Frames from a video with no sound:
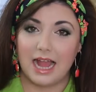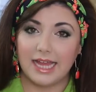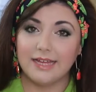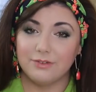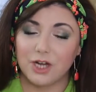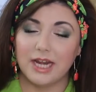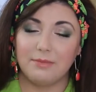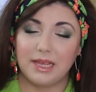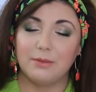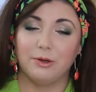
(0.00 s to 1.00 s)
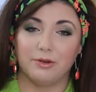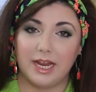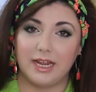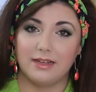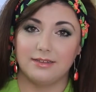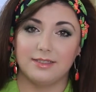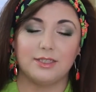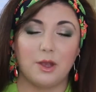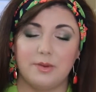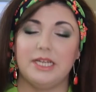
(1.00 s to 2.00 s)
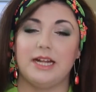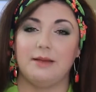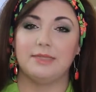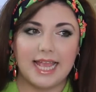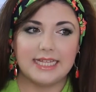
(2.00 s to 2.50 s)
I have tried to make meringue so many times.